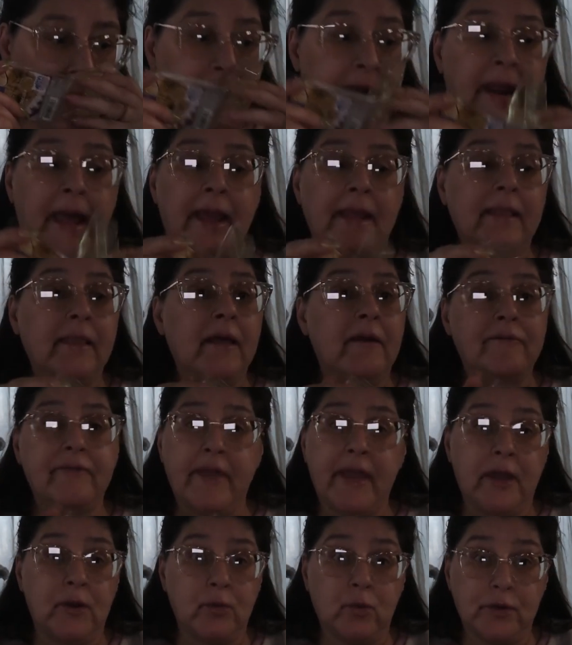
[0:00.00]
And I love
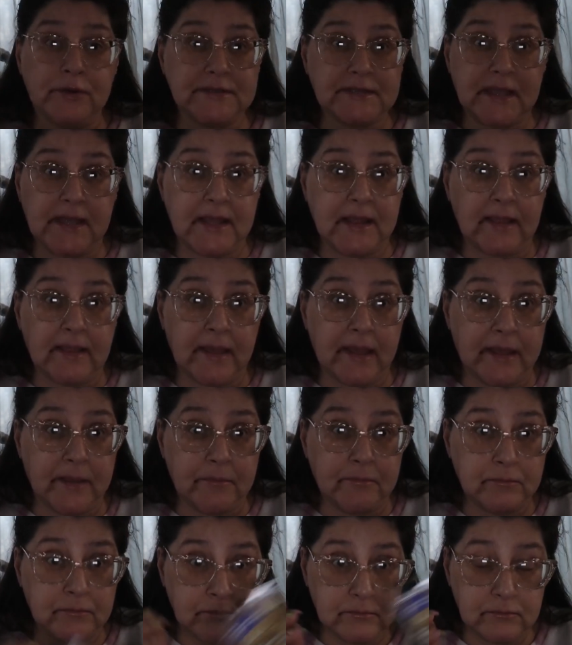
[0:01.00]
Edwards key
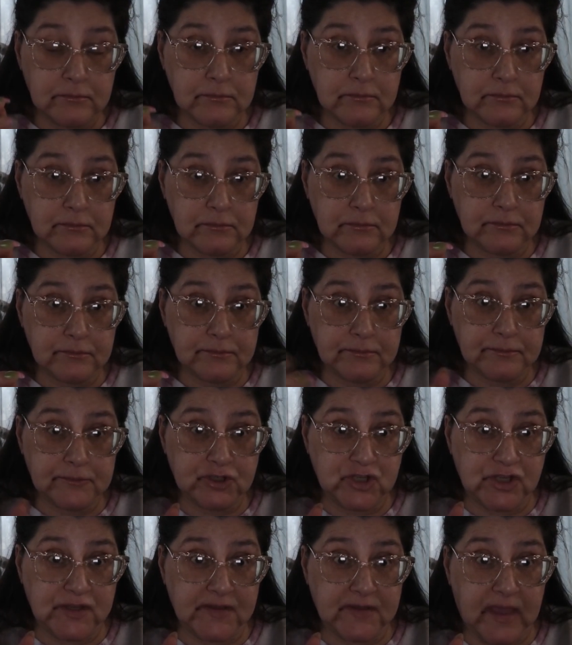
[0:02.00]
lime
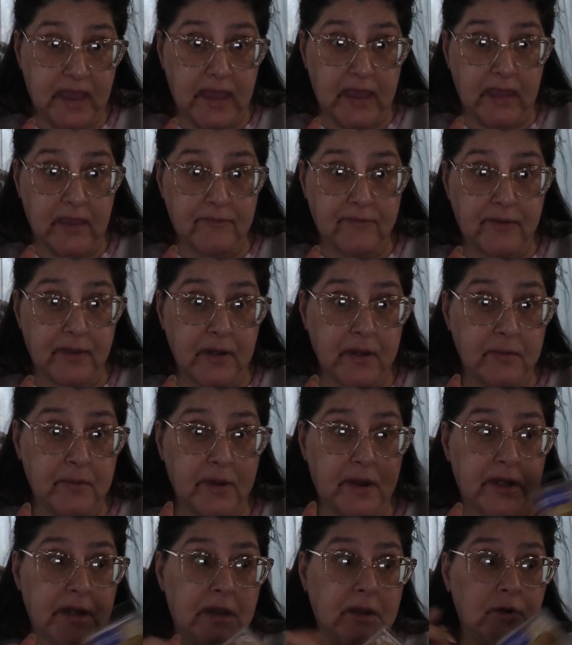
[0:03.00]
cheesecake. If
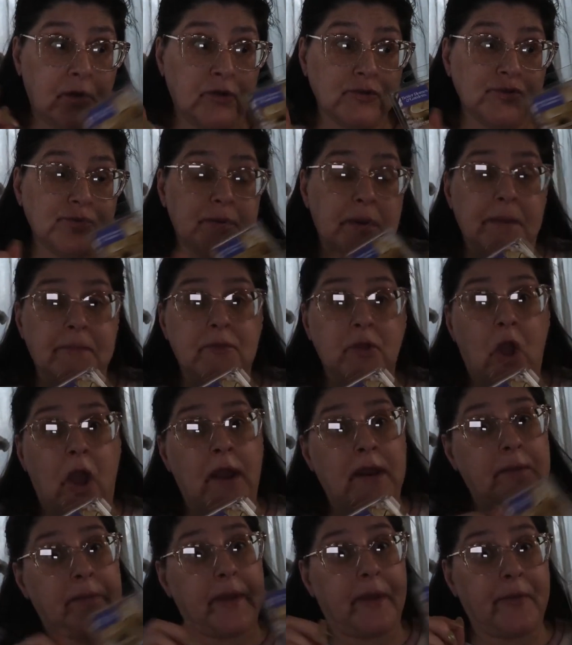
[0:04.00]
anybody knows what I'm
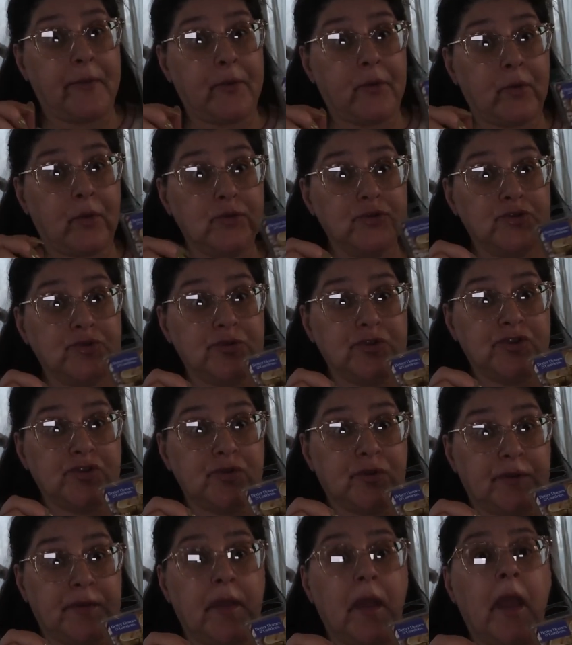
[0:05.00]
talking about in the grocery
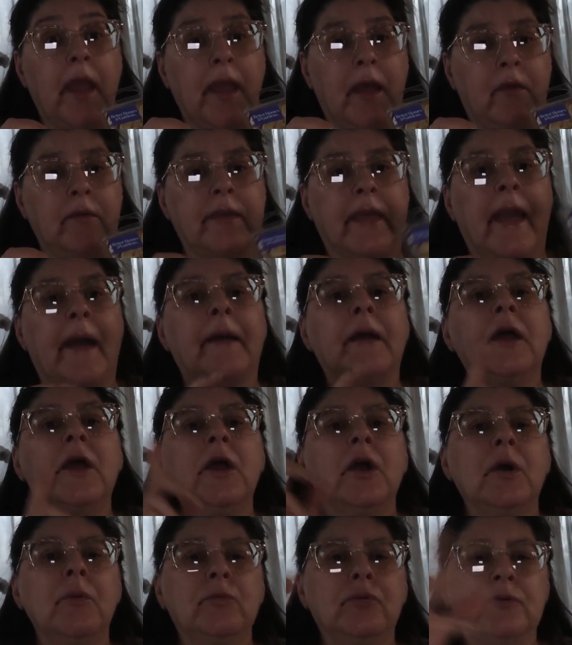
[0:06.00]
store, hell yeah.
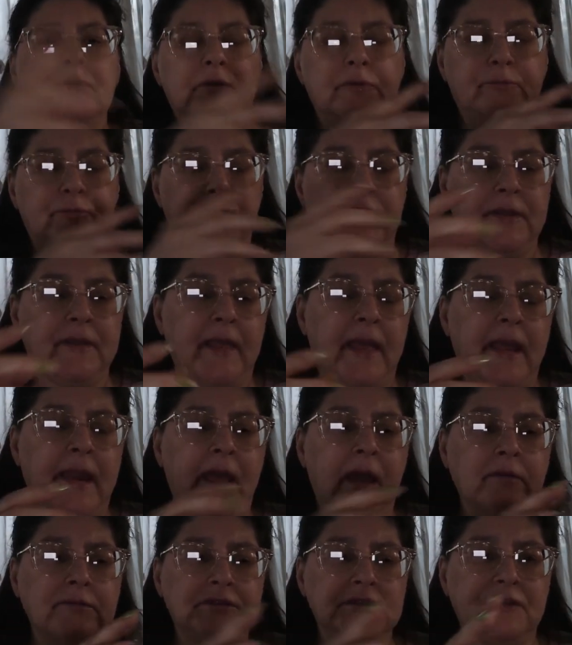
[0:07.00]
Bring that
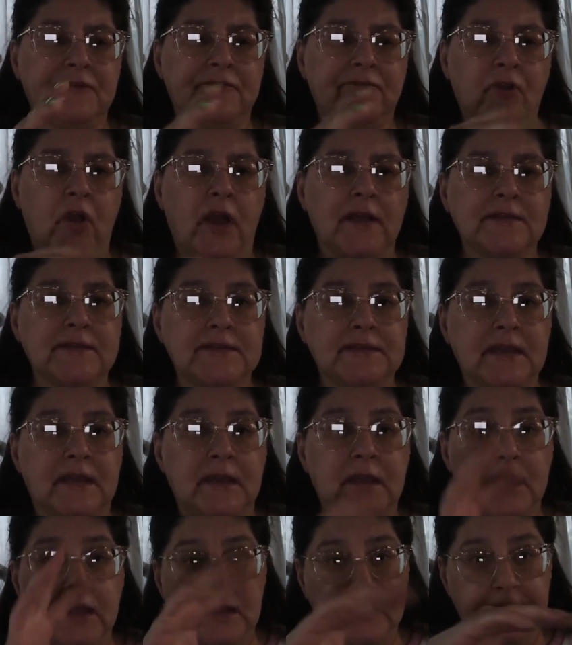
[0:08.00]
out, defrost
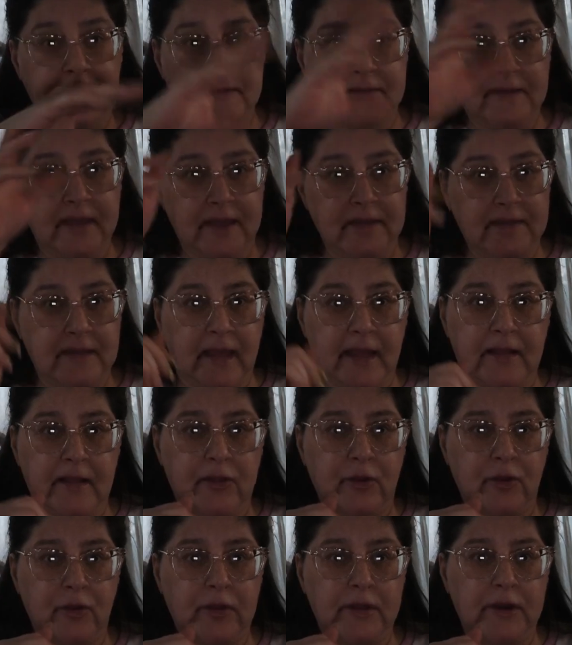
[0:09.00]
it, then take that
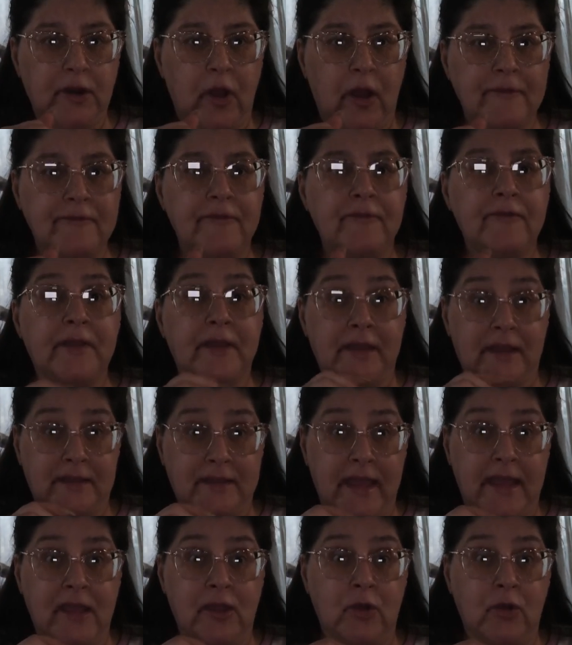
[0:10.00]
clear lid off of it and
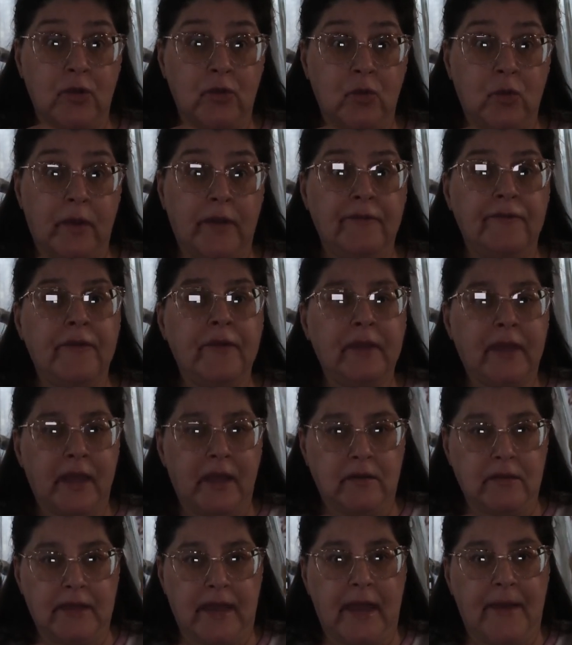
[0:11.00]
take a good whiff.
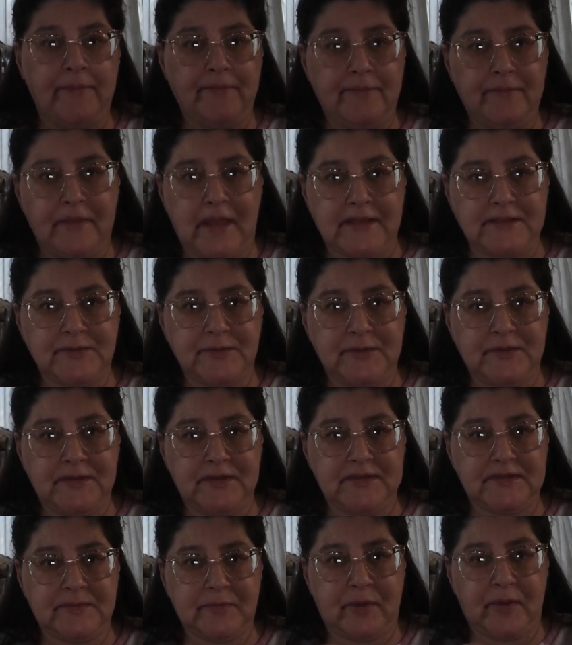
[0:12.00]
Hell yeah, that's what
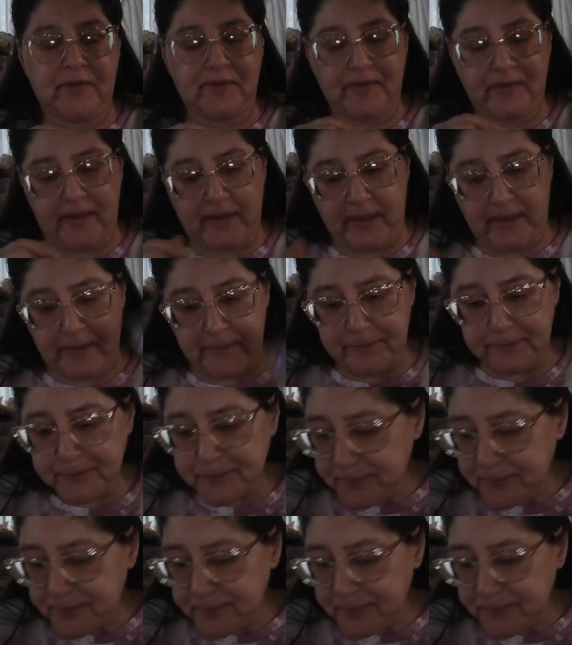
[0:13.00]
this smells like.